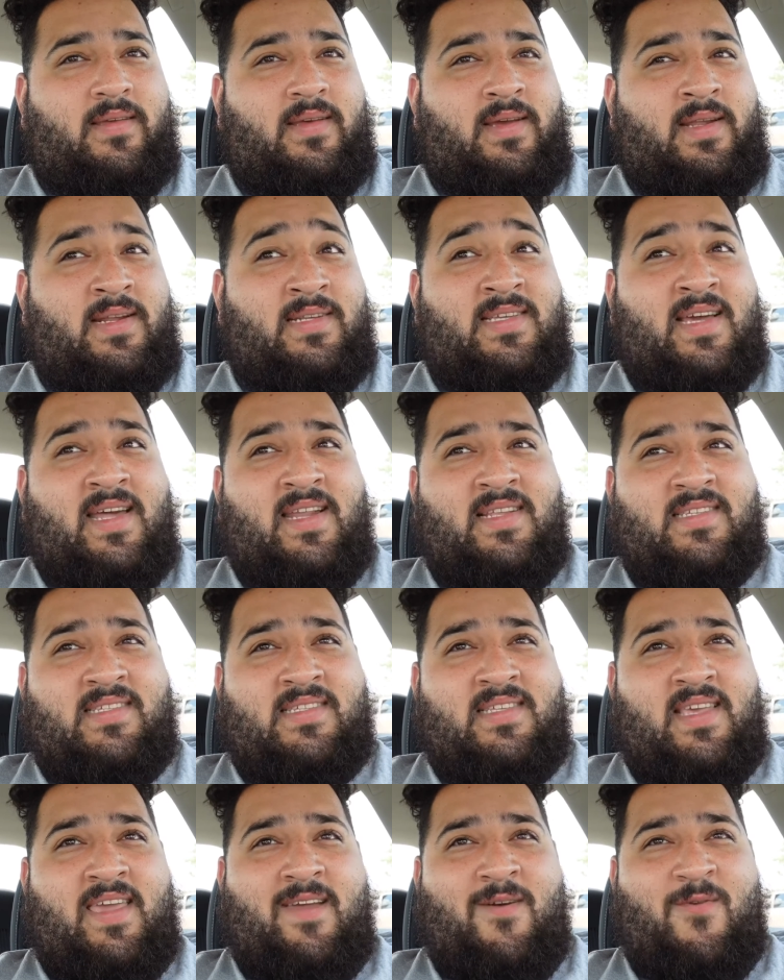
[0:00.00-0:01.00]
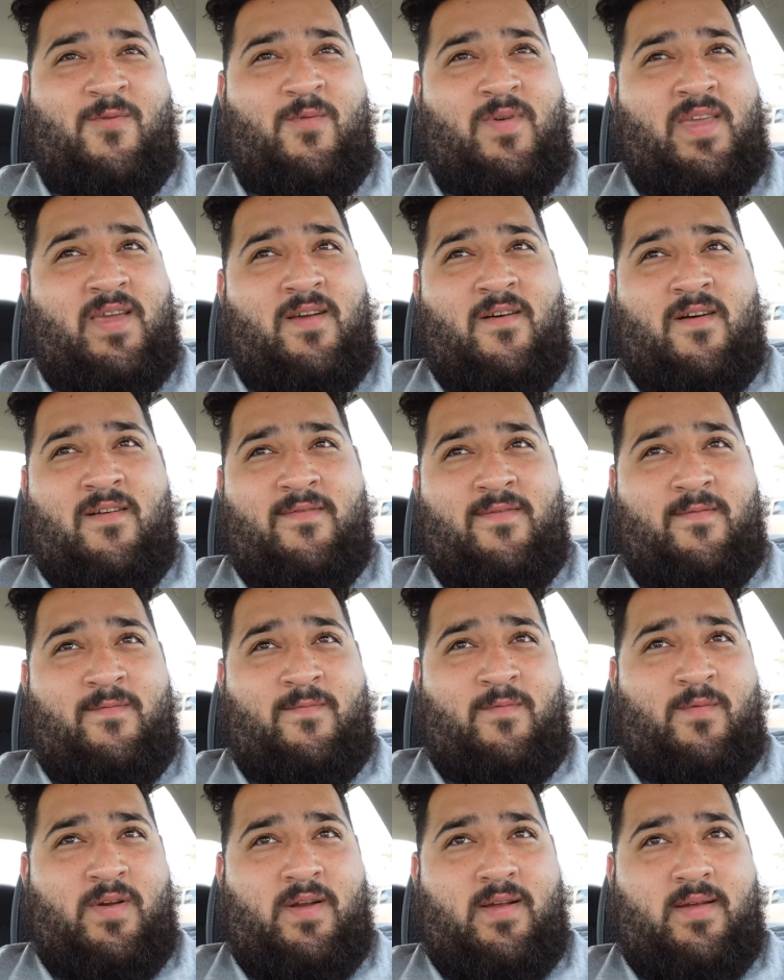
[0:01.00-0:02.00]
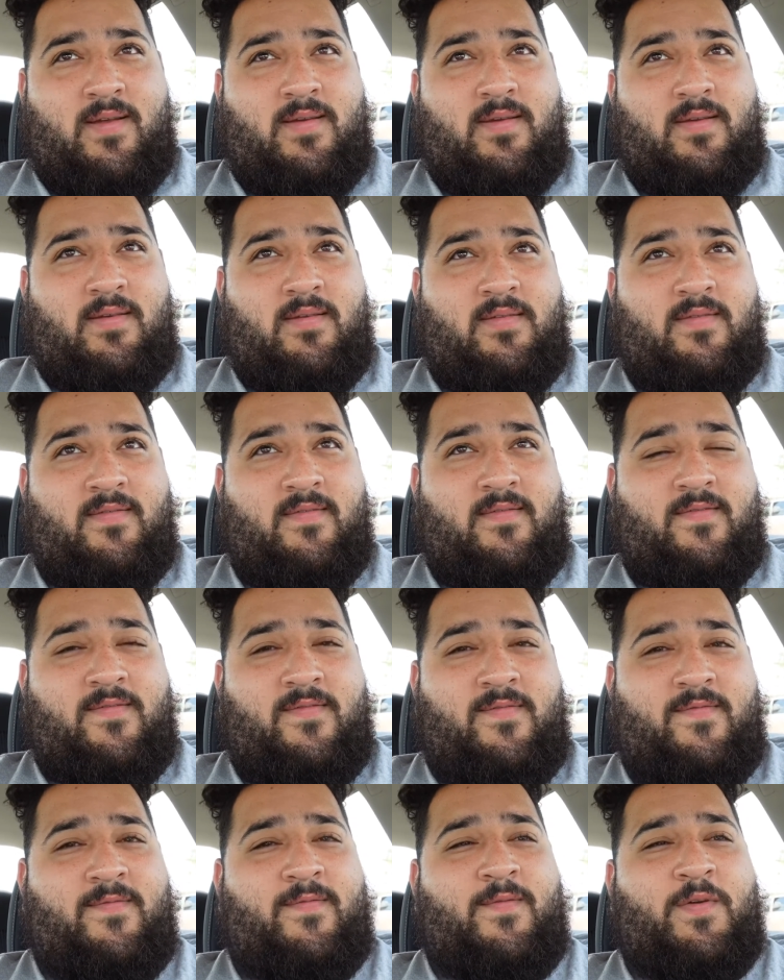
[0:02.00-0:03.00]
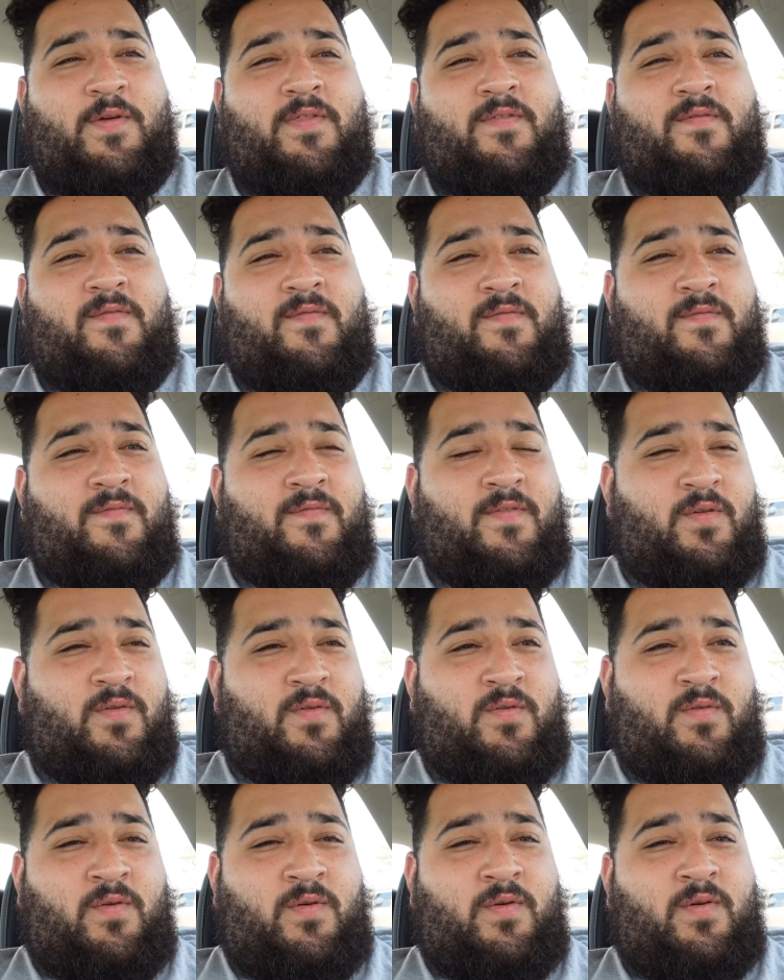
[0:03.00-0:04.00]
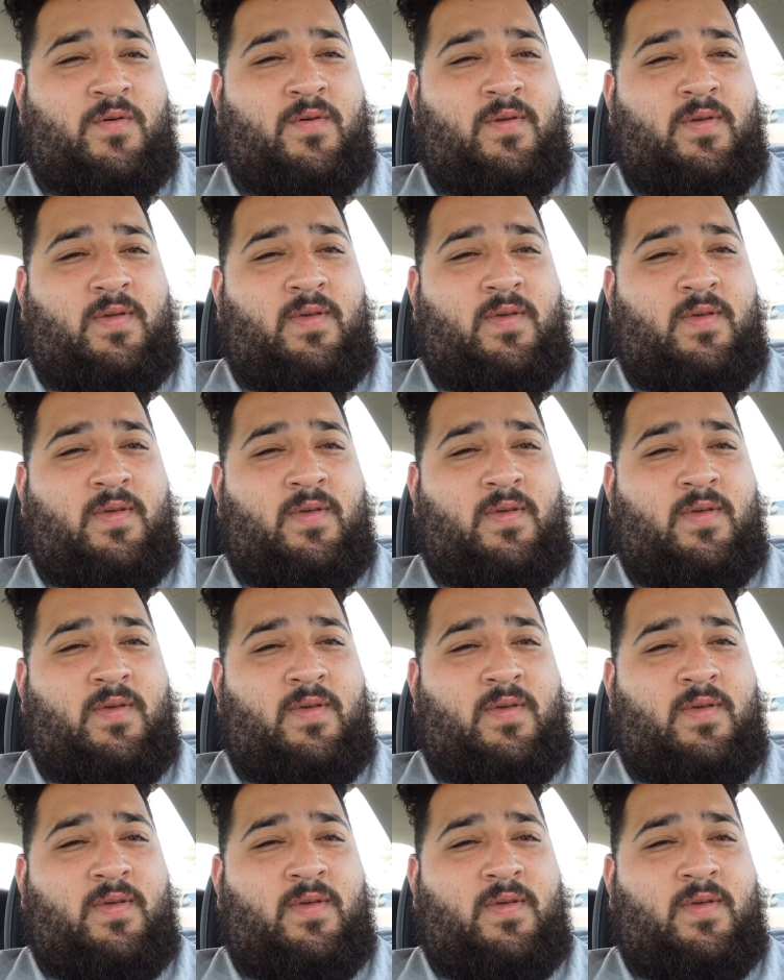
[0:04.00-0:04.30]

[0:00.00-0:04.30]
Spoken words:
I decided to take a week off of work for the funeral